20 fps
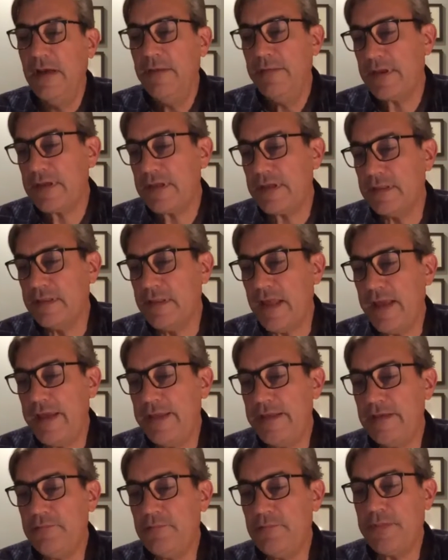that
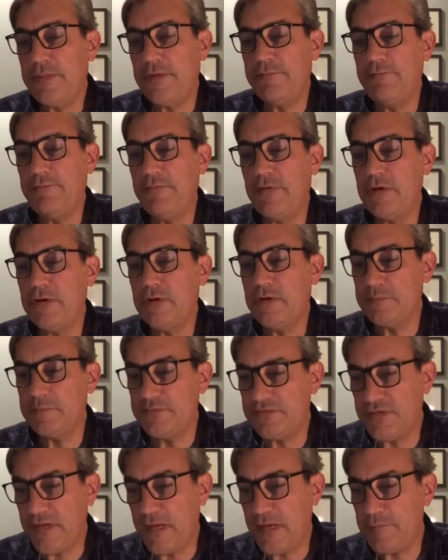collided with a verb
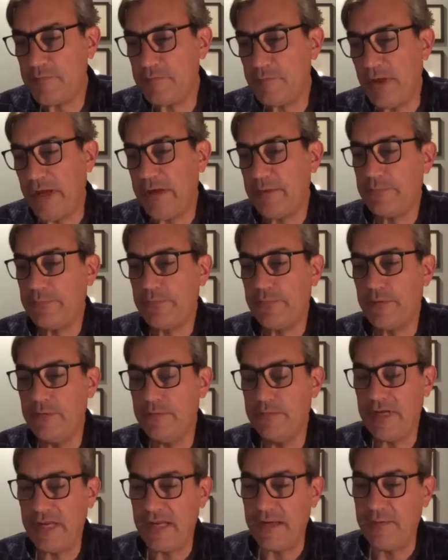shaped by a
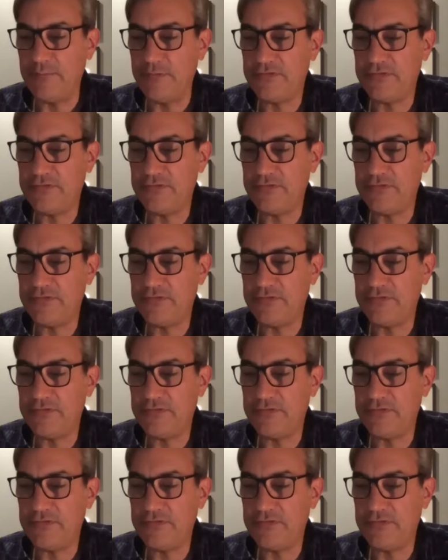pronoun,